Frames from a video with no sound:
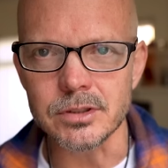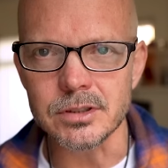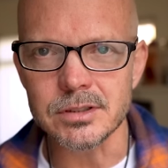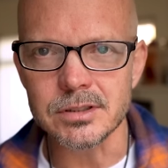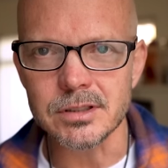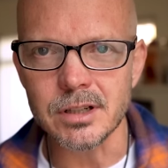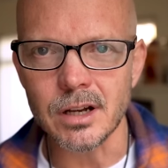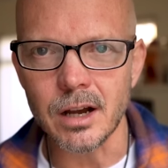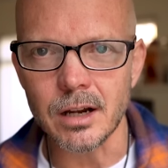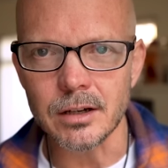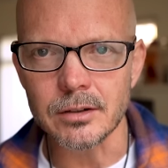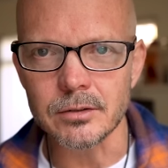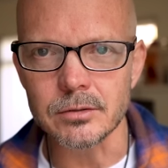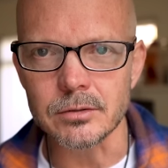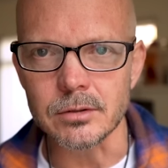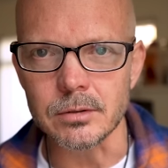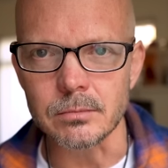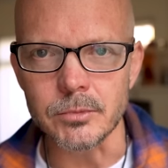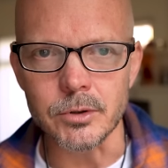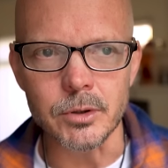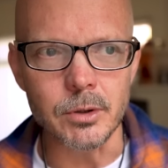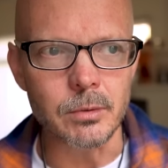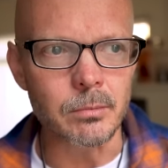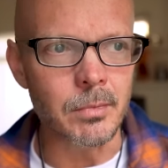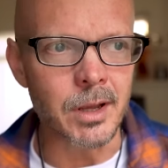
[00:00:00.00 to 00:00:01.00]
just talk to
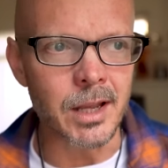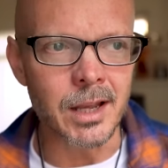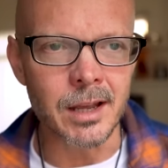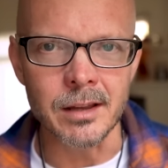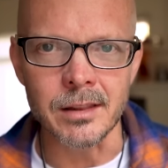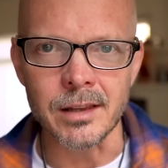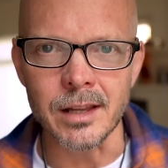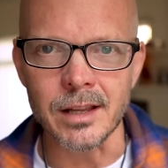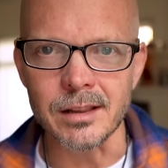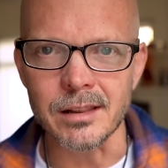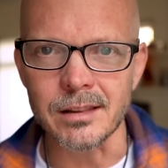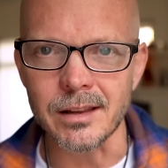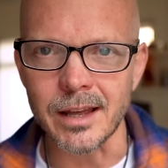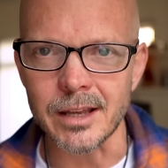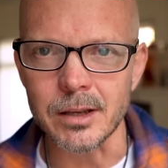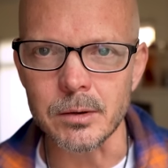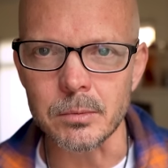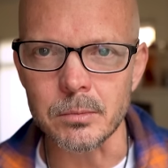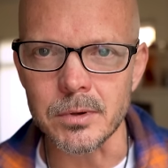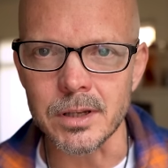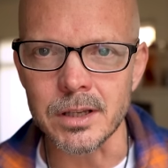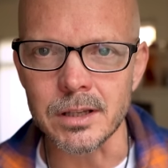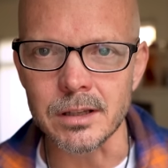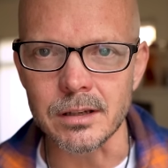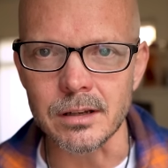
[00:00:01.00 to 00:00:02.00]
them. You're a man. They
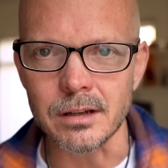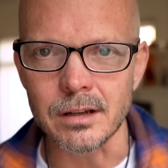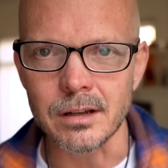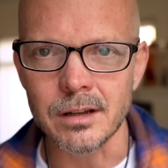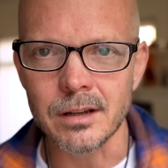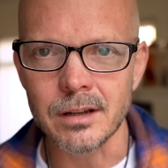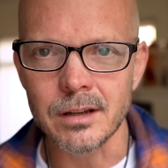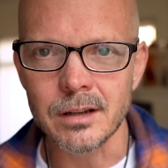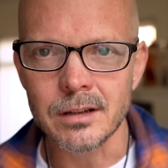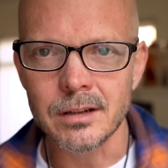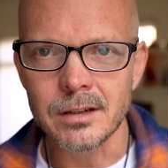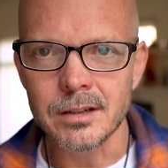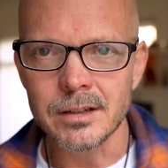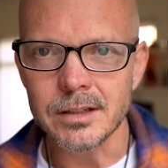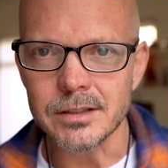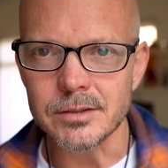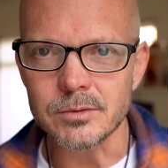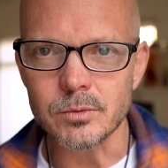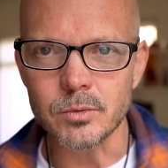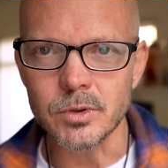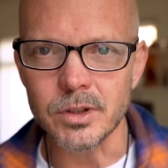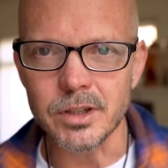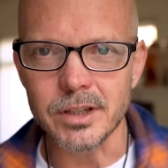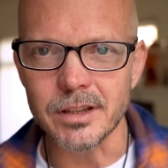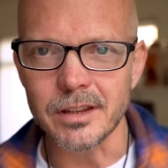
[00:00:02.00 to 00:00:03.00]
like men.
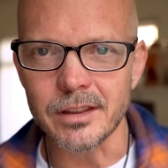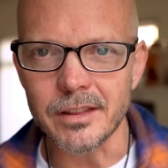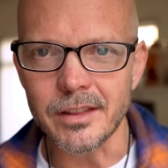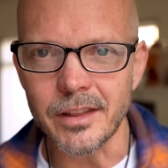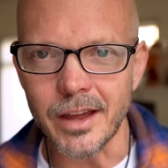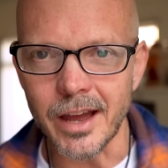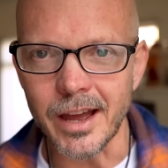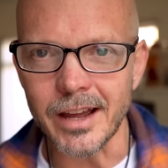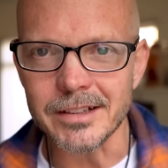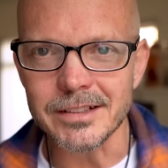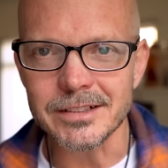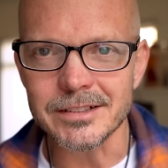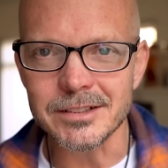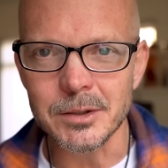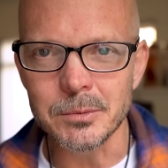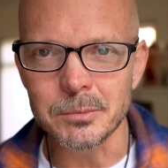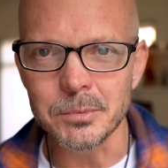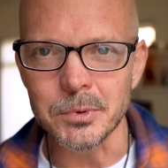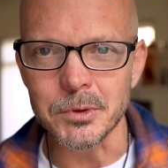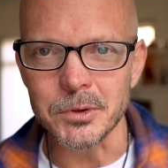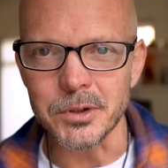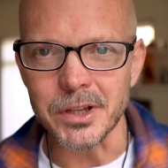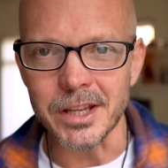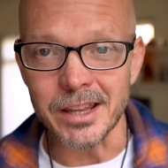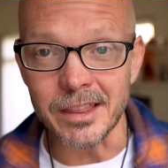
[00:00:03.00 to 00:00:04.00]
It's really that
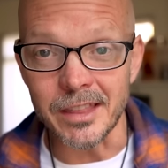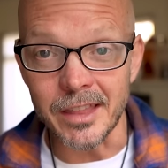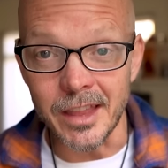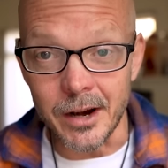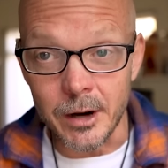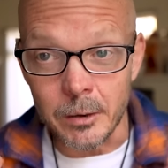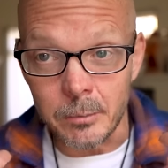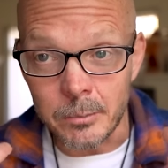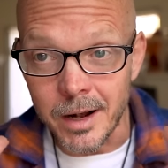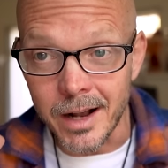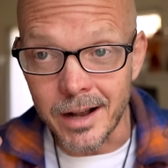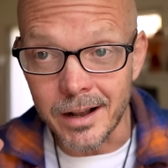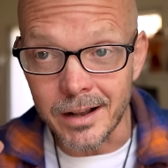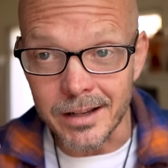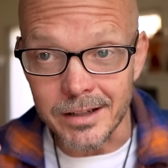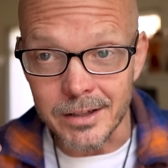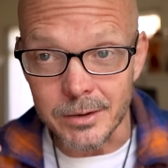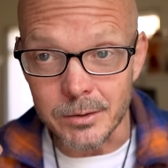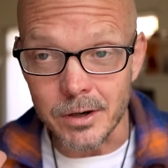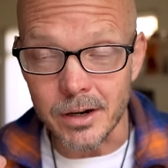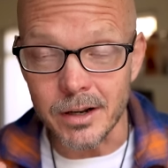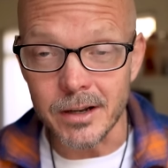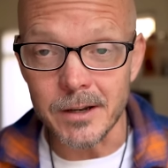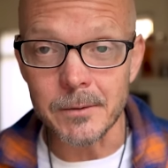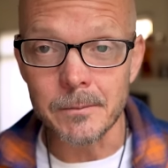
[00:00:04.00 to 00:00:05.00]
simple in their
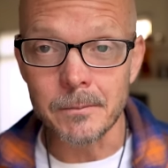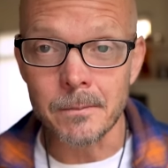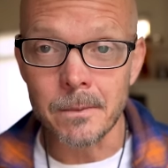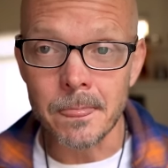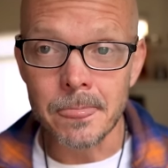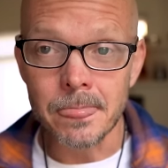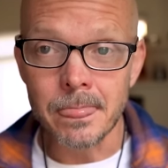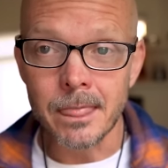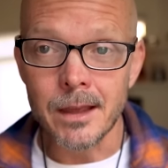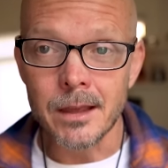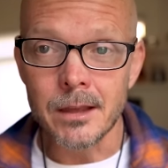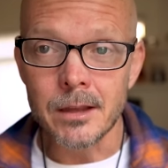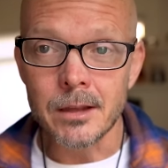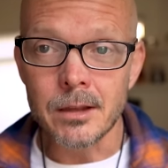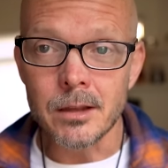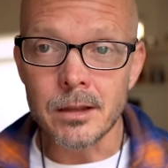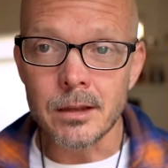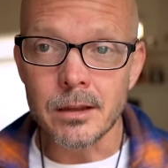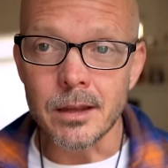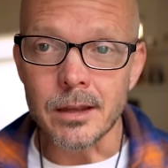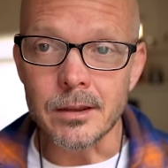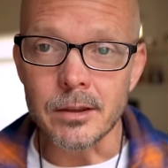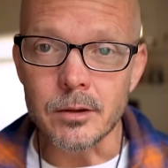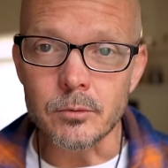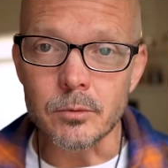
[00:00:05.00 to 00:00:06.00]
mind, right?
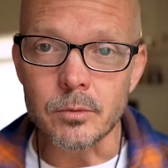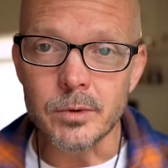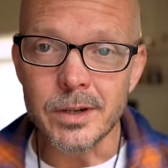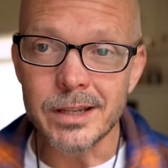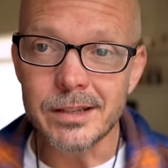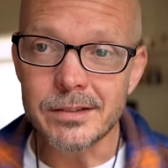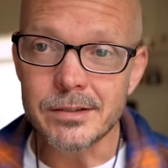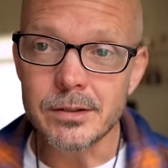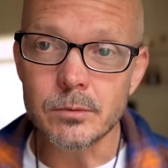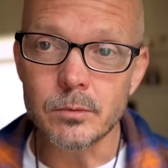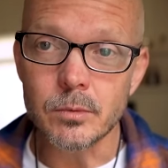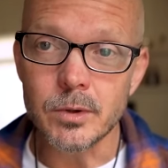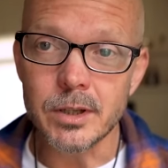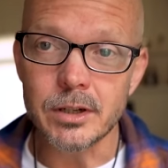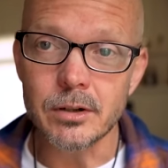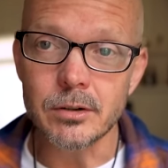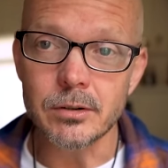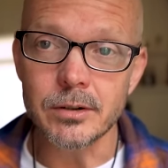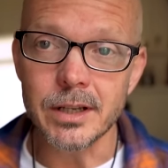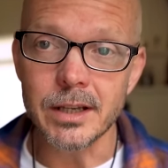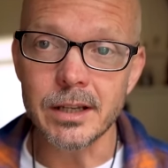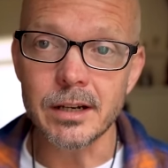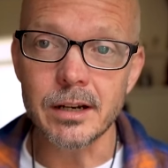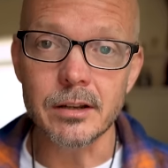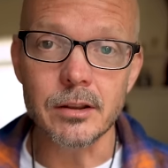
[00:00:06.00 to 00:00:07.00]
And the reason we
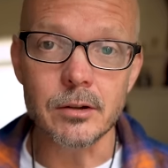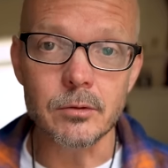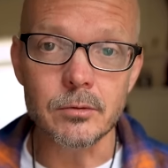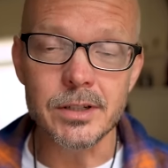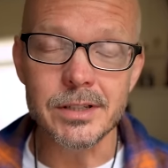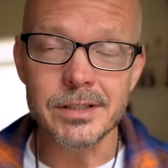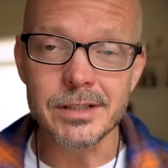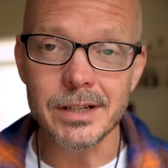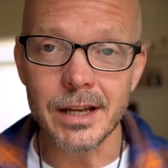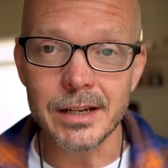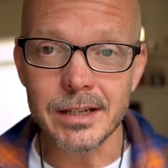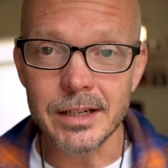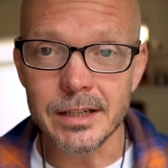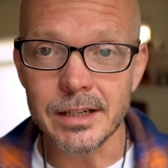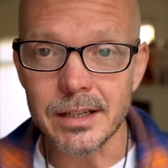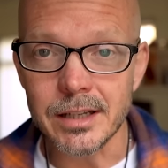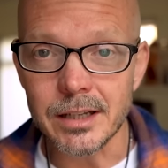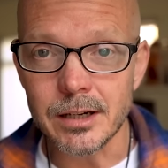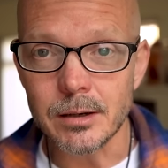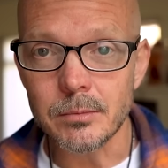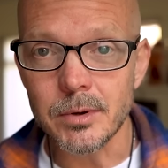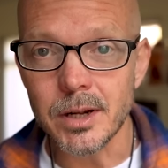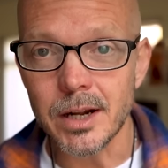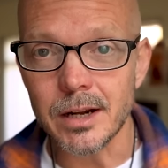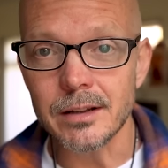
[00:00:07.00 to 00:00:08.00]
don't get it, and the reason I didn't
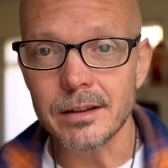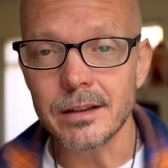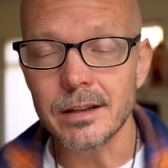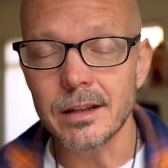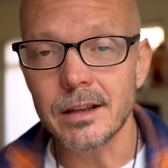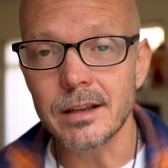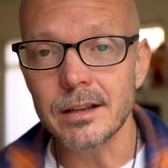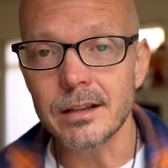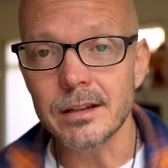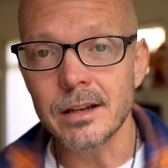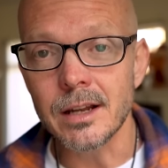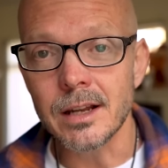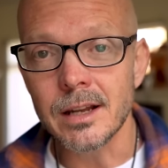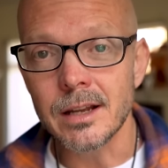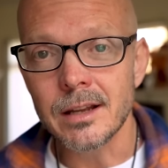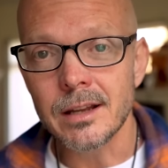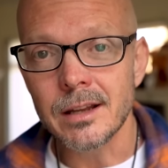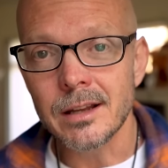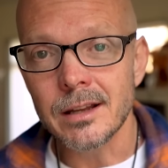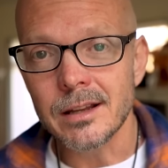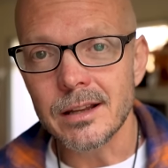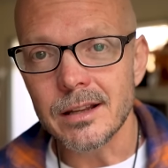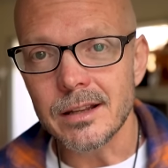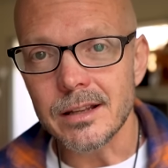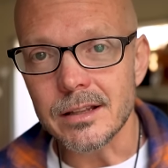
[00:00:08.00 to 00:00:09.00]
get it back then,
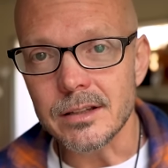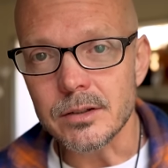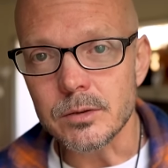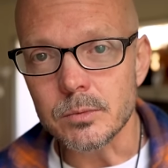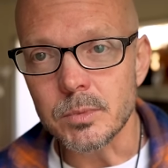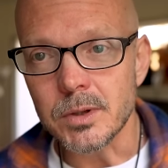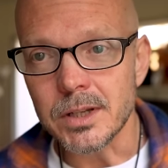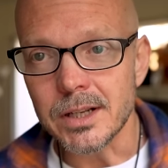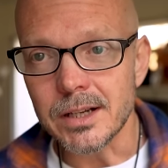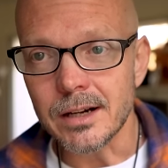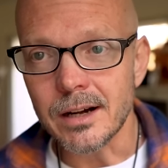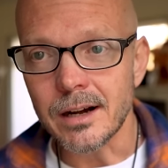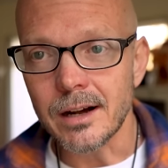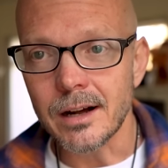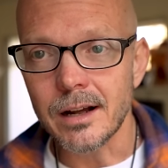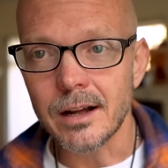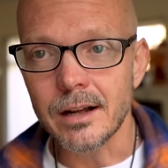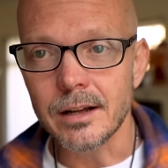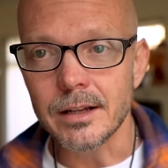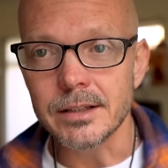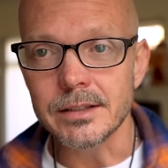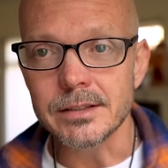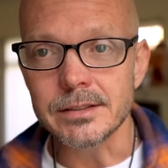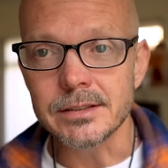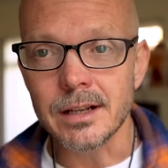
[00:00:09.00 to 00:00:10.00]
is
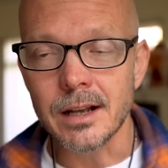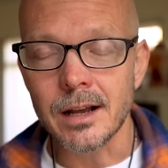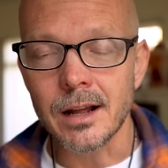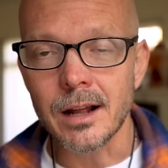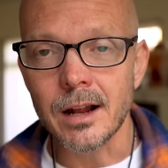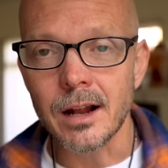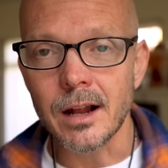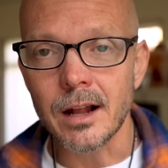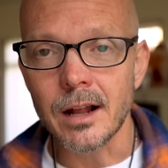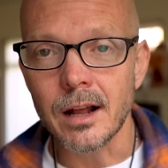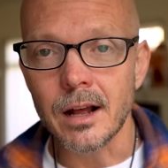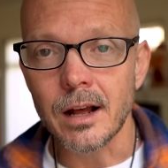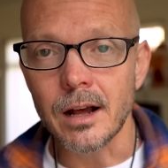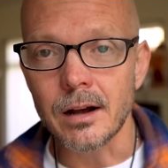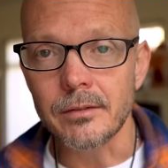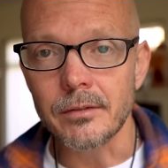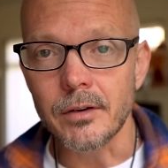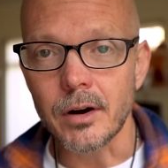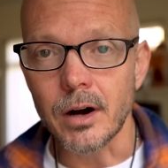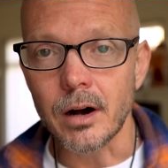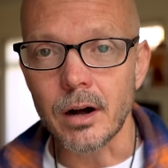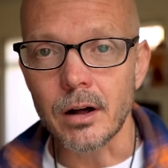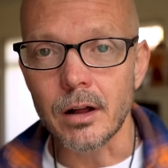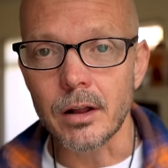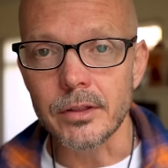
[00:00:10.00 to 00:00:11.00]
because
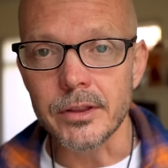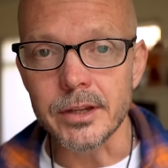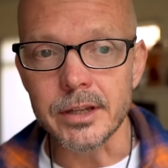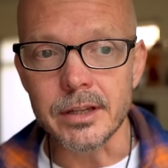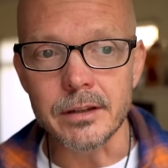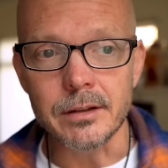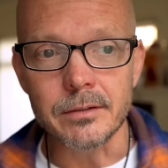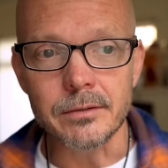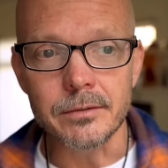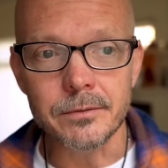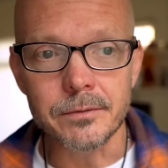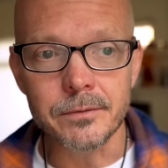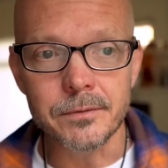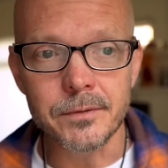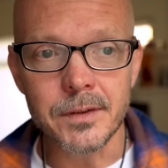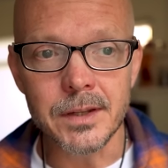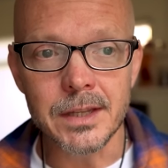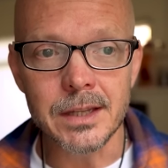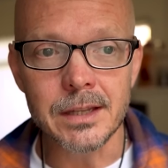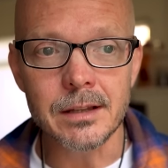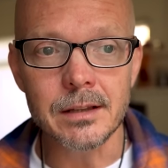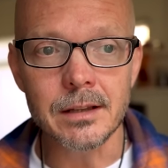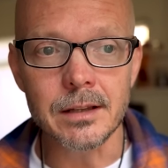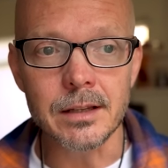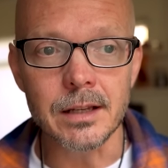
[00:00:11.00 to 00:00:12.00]
of all the
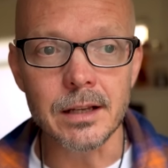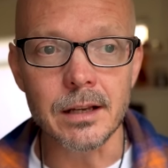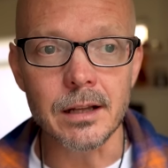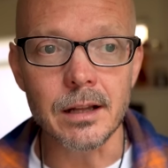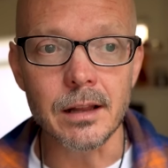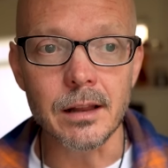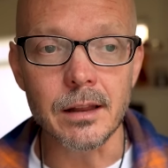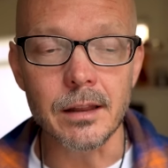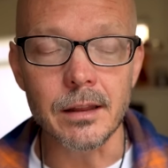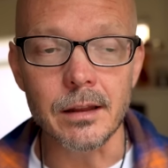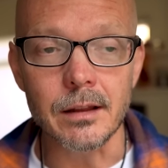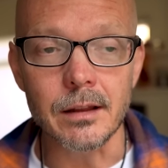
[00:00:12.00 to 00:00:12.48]
feeling,